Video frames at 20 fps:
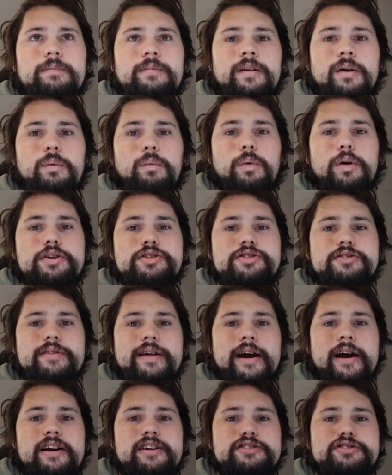which
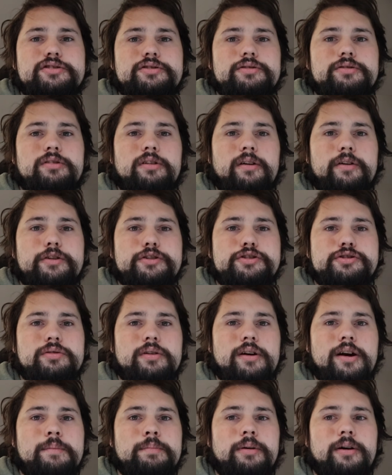that other
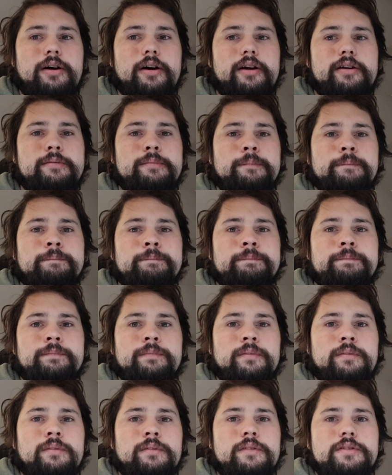tripod
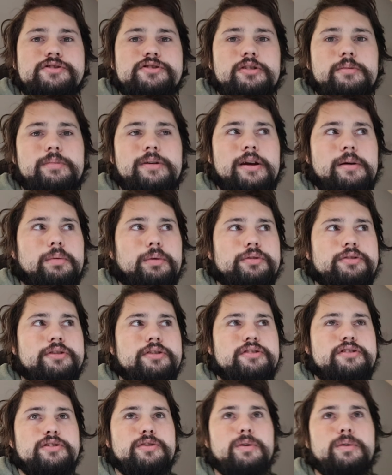should be able to
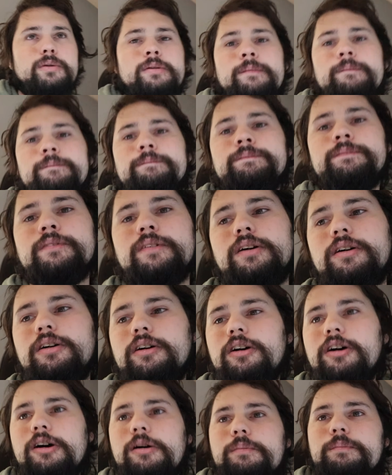do.
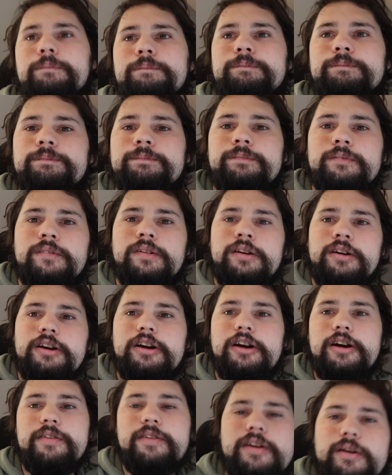And
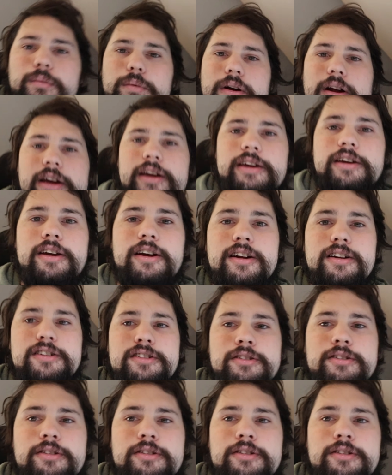then when I get